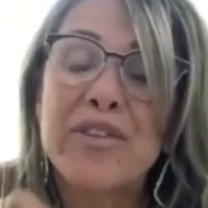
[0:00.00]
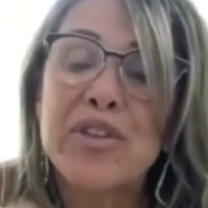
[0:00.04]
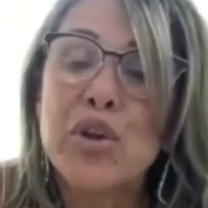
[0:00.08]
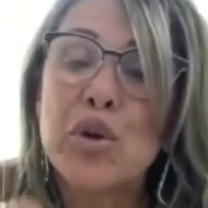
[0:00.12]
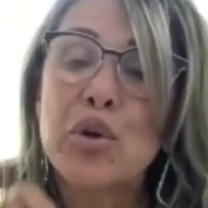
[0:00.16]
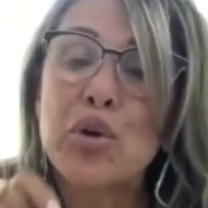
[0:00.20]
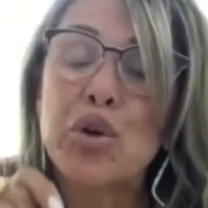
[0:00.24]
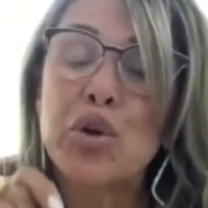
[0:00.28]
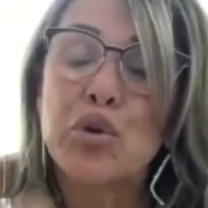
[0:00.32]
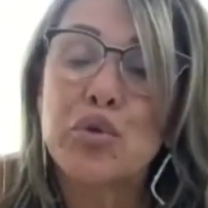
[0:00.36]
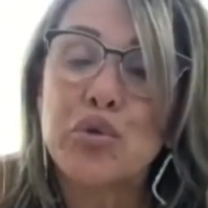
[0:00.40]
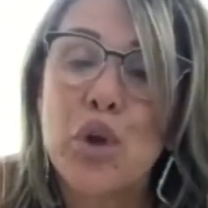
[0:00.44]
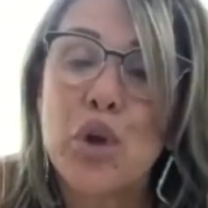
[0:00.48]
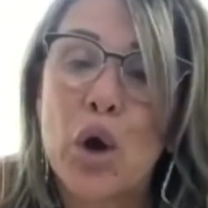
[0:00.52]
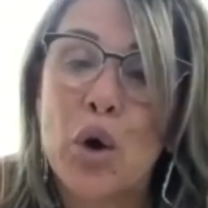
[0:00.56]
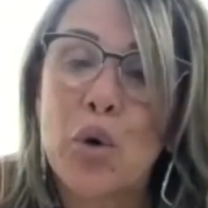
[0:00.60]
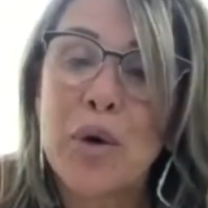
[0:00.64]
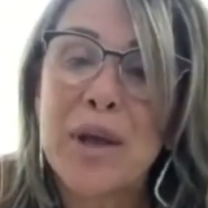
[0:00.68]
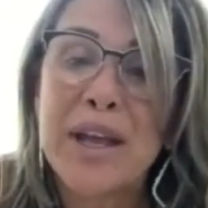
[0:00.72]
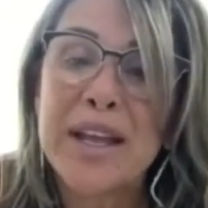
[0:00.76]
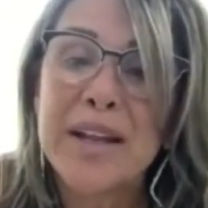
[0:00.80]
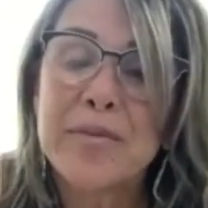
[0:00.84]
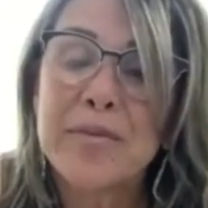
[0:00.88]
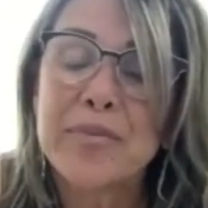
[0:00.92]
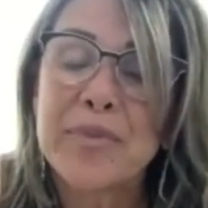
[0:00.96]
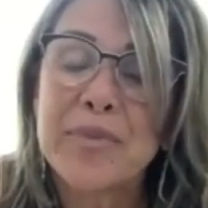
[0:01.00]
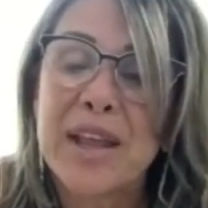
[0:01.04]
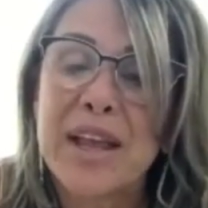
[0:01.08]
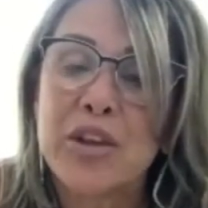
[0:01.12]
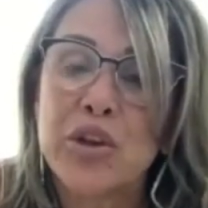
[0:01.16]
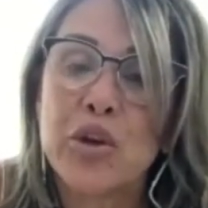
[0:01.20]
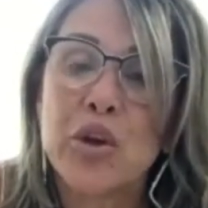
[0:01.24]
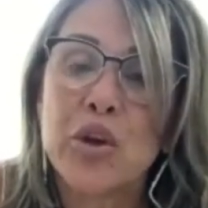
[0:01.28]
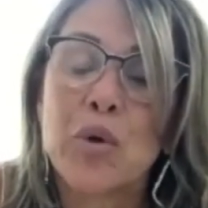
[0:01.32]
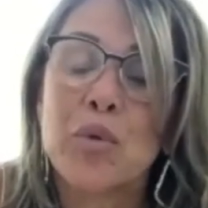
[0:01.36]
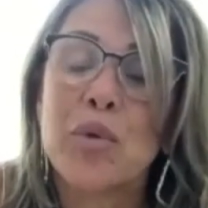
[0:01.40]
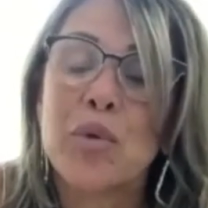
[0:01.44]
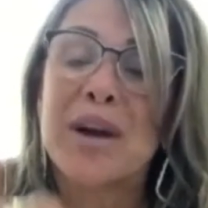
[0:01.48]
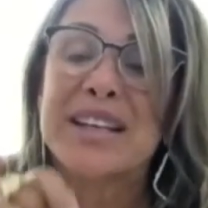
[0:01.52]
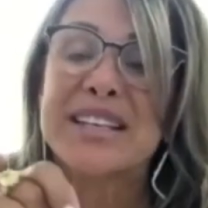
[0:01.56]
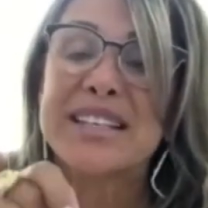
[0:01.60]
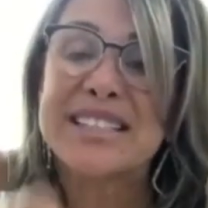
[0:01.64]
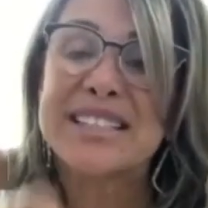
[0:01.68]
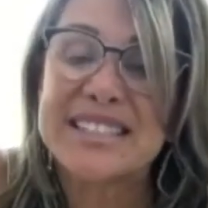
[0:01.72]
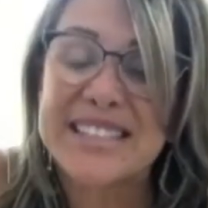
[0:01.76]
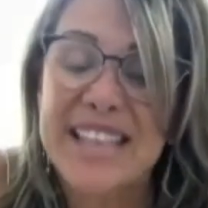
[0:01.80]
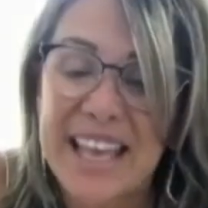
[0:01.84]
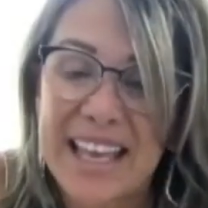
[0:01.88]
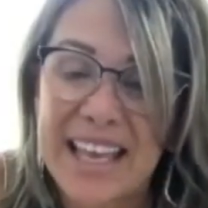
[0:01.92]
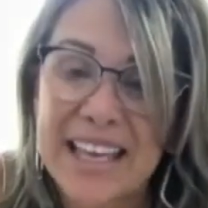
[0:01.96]
even though you know it and you don't want to
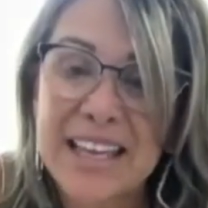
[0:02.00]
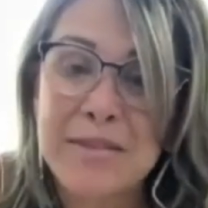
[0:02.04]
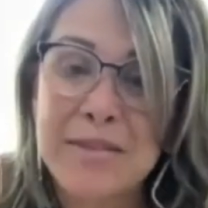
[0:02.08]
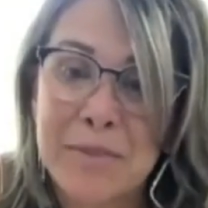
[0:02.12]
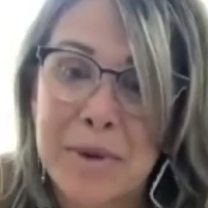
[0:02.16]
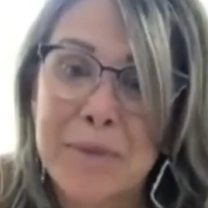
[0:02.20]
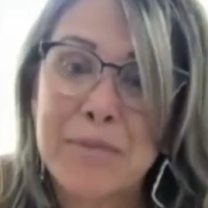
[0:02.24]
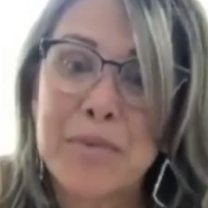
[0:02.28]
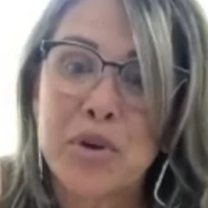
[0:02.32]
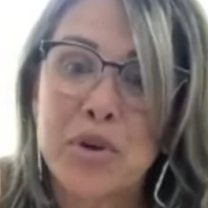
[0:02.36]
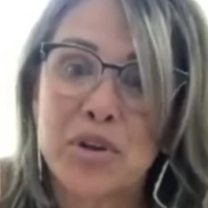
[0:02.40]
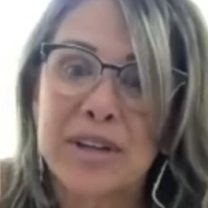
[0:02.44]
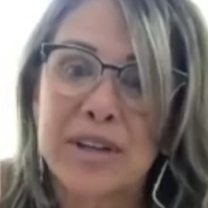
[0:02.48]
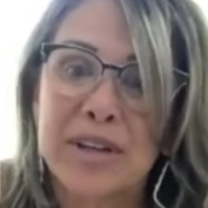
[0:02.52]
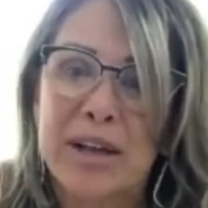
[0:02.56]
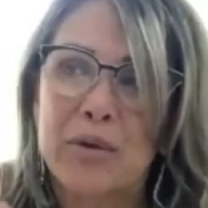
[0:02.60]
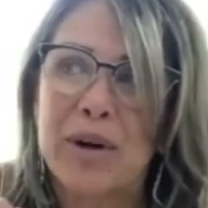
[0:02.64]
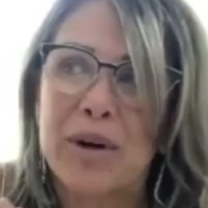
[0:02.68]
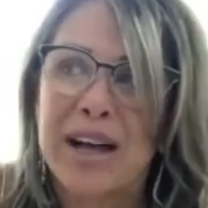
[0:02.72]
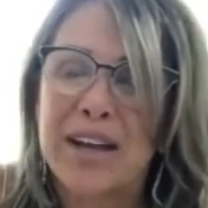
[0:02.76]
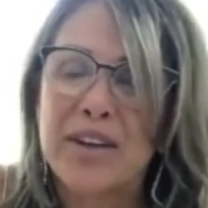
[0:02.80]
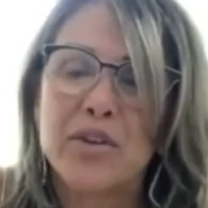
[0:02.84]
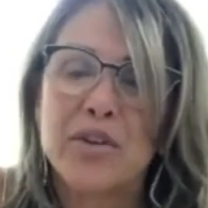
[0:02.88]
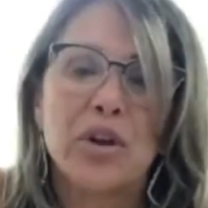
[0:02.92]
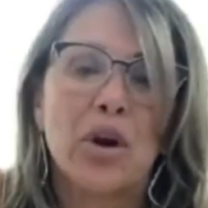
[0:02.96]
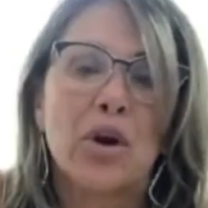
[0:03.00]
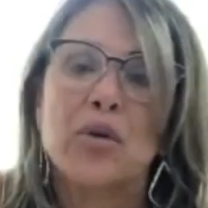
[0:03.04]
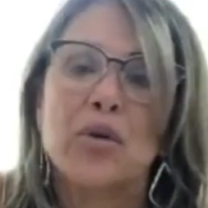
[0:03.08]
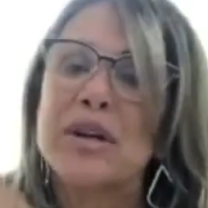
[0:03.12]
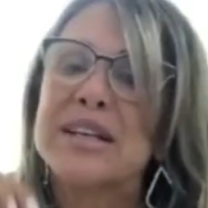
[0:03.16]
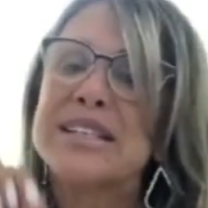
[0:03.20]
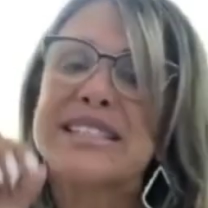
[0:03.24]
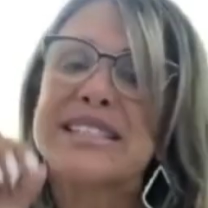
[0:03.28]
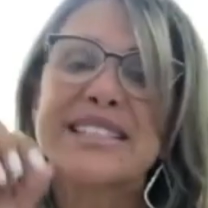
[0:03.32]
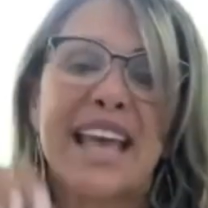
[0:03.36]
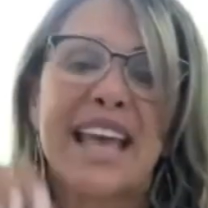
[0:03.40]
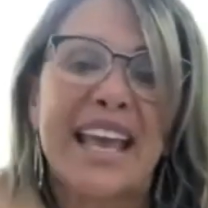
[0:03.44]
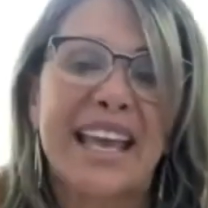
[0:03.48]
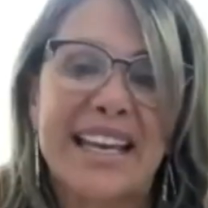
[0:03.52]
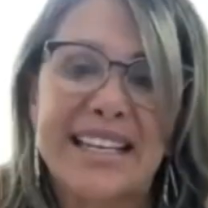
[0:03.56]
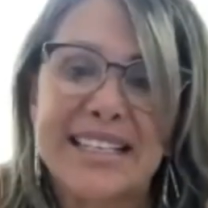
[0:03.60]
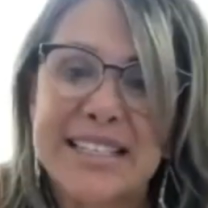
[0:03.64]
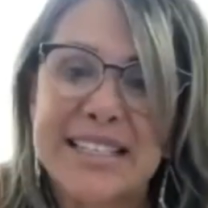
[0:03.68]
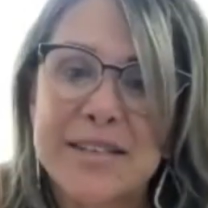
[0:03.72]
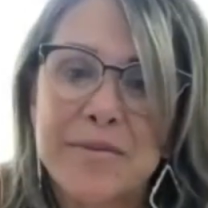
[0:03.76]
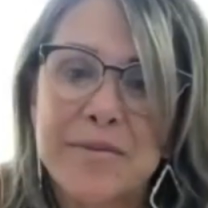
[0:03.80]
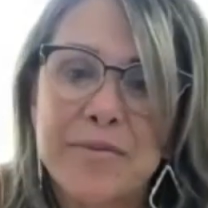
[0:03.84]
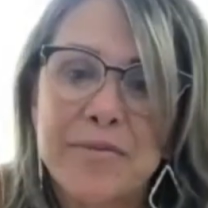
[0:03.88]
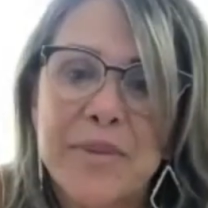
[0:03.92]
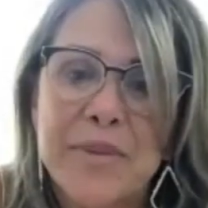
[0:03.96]
say it, remember you're like, well, I don't know, say it.